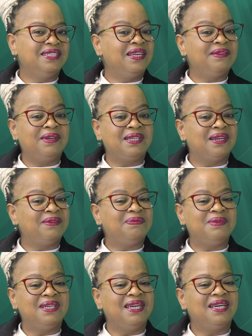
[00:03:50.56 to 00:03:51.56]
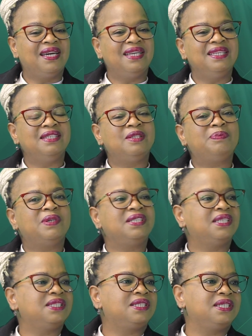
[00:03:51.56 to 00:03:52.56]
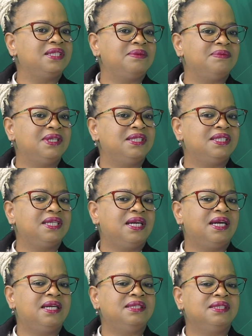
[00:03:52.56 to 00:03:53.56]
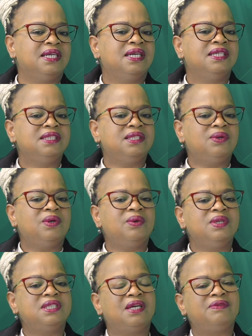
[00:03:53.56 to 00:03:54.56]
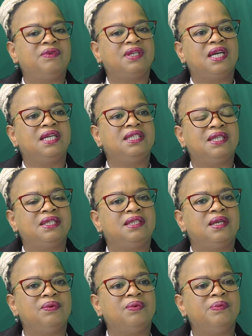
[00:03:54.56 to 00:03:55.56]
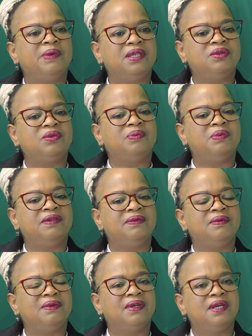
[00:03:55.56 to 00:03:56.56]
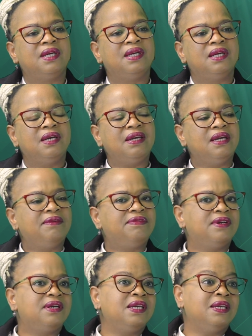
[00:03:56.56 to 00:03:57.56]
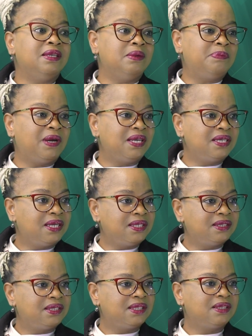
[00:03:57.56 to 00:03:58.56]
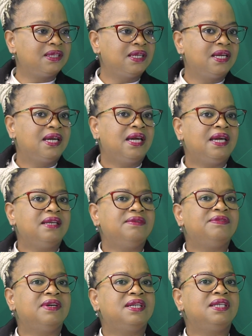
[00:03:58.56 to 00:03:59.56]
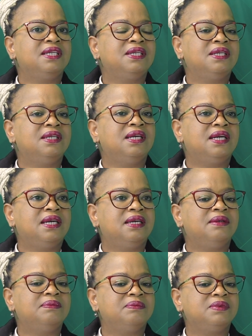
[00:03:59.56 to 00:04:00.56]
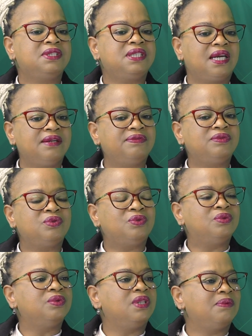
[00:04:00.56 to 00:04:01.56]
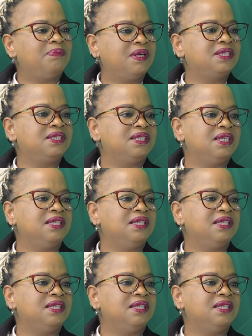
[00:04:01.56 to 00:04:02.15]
she never gave me any special treatment. She always advocated a woman to be very independent and very strive to do the best